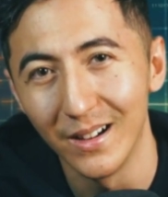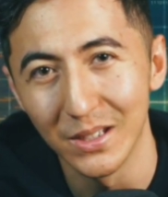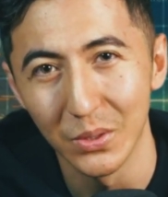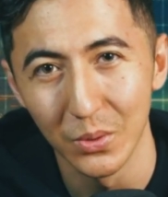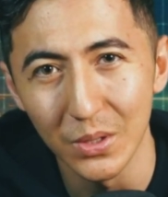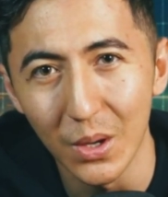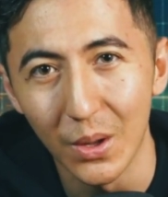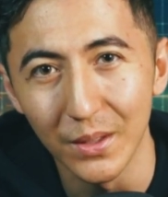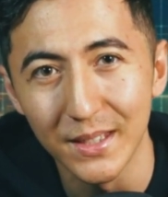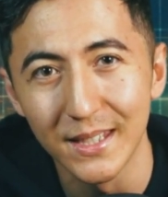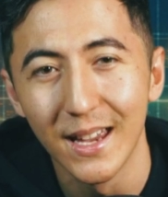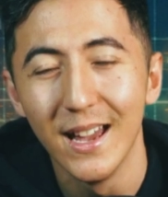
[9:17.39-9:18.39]
honest
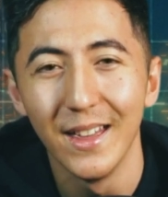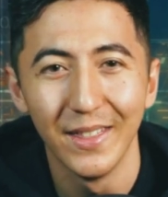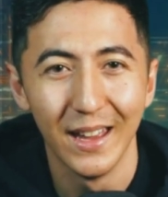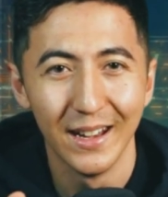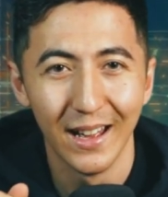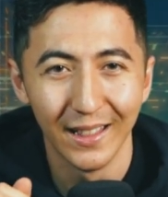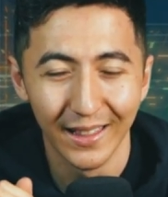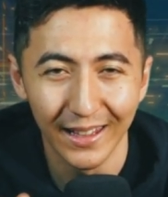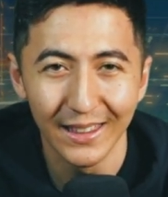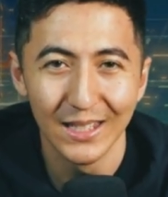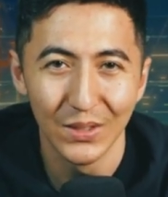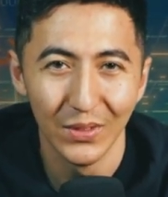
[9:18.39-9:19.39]
results, then
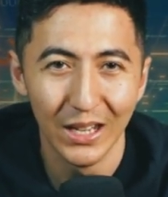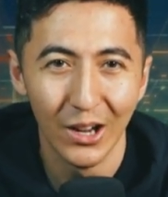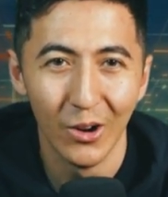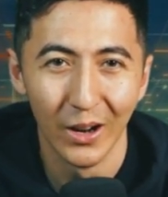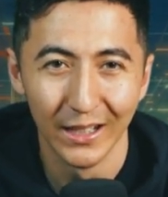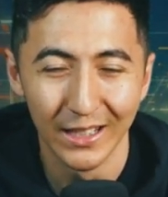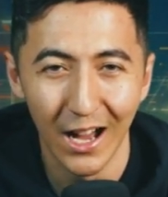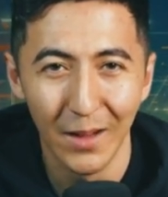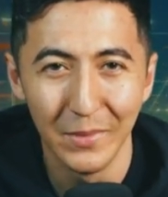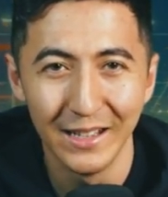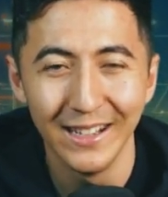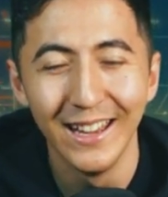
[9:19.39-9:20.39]
like this video and
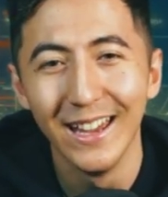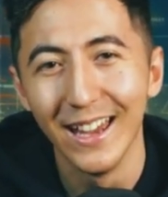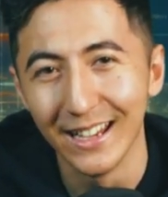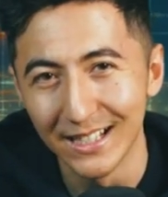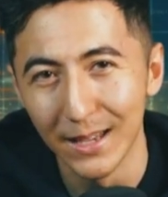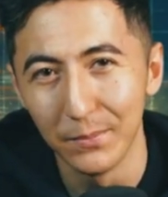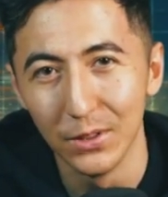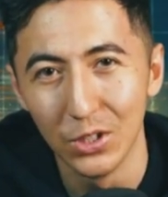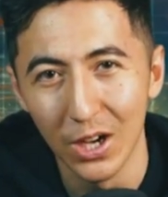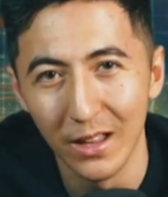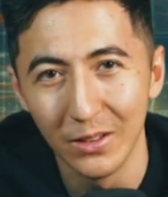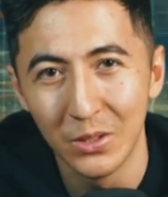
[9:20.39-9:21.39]
comment, accept the
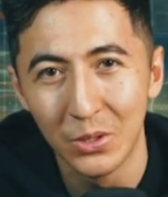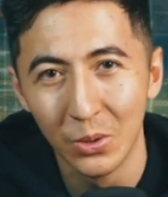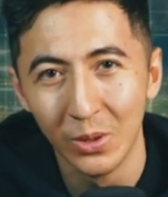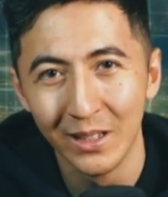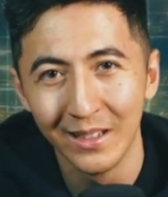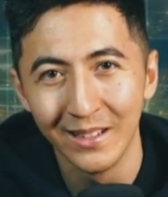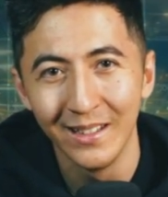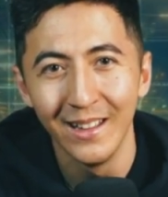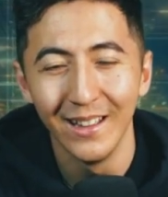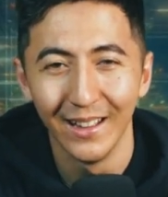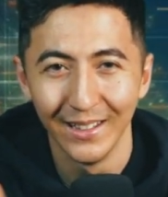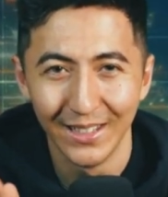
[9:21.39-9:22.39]
challenge, Julian.
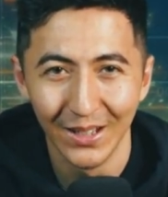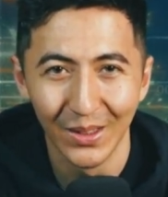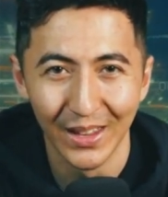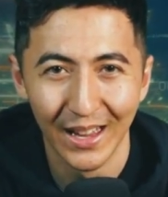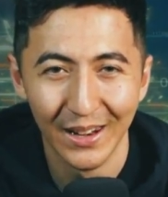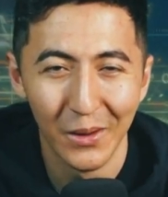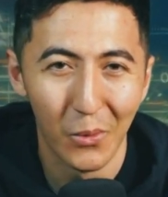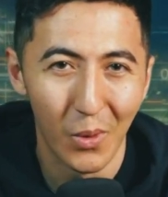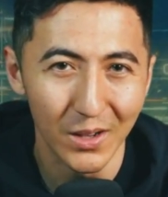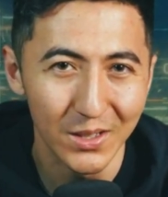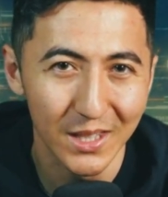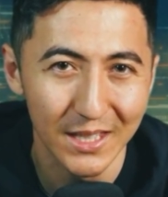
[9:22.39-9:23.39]
Until then,
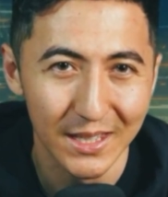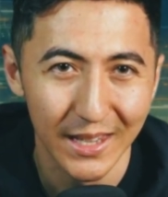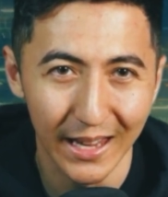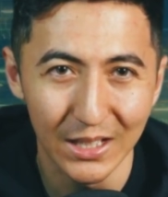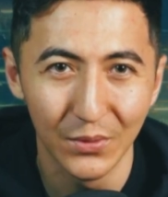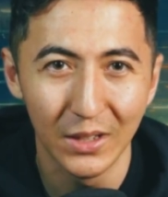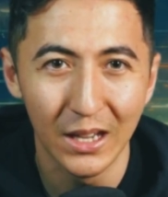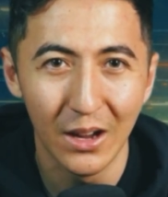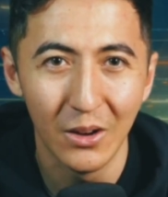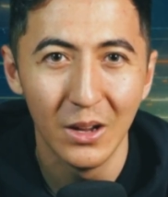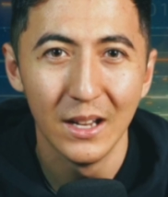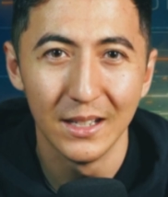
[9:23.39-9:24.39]
watch this next
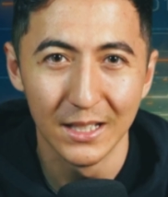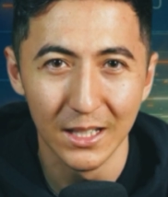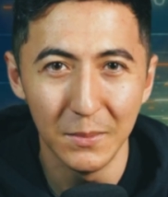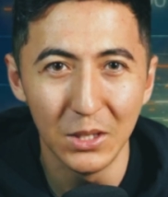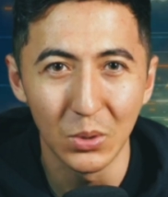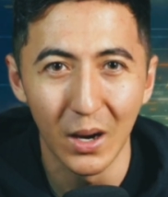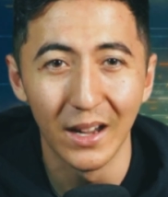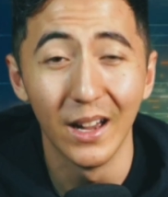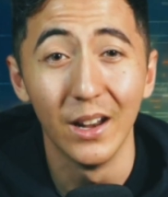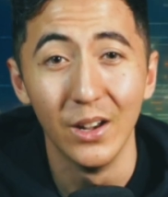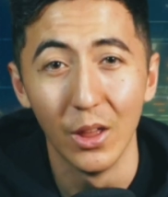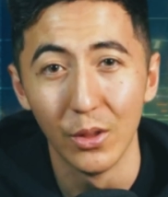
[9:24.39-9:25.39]
video to see me try
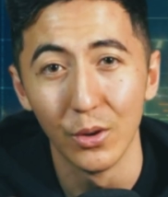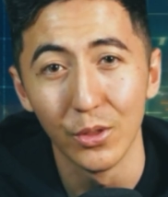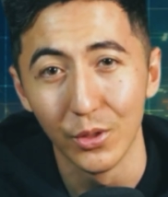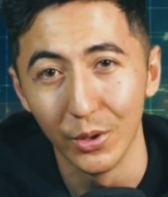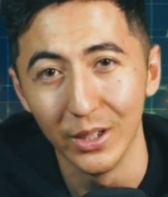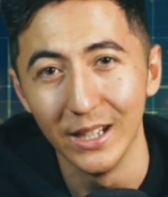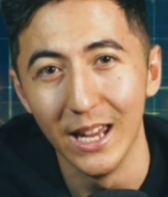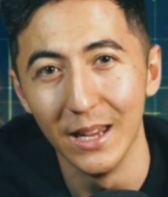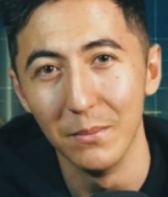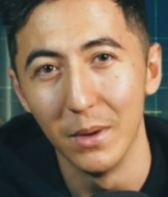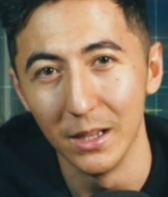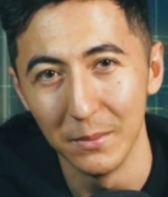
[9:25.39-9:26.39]
another
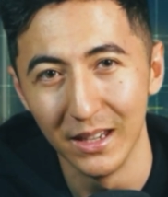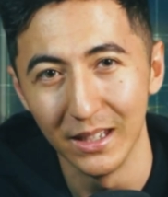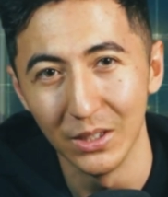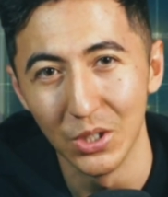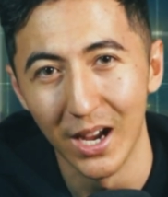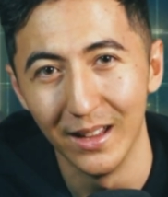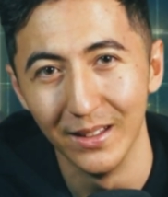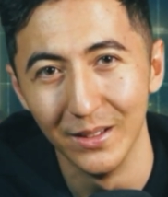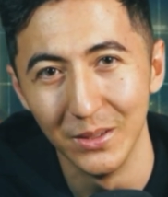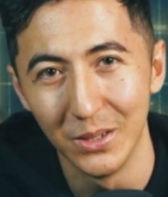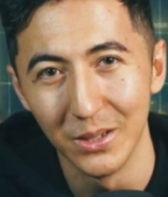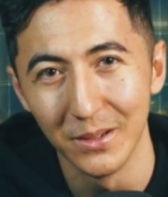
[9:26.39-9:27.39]
30-day money-making
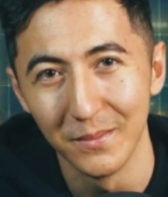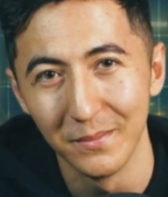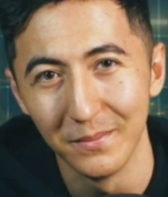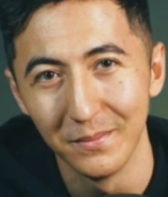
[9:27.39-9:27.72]
challenge.